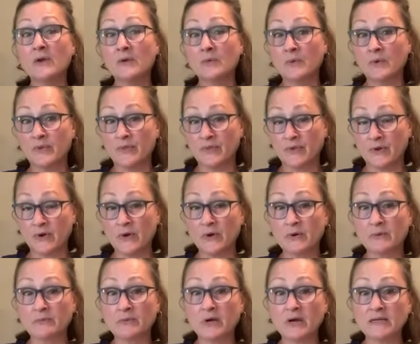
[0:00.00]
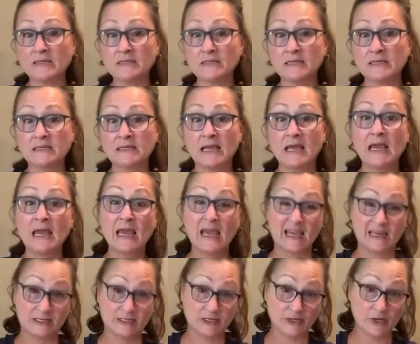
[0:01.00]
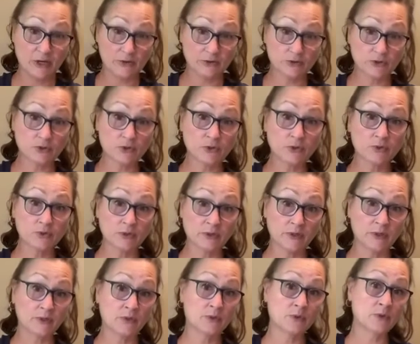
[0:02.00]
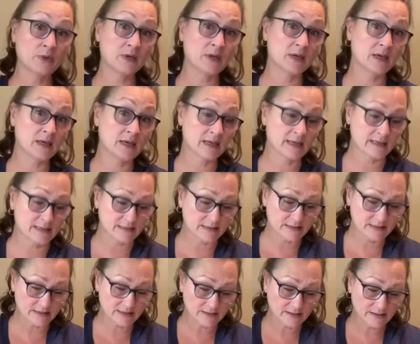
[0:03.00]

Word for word: with the current president and to know truly who he is.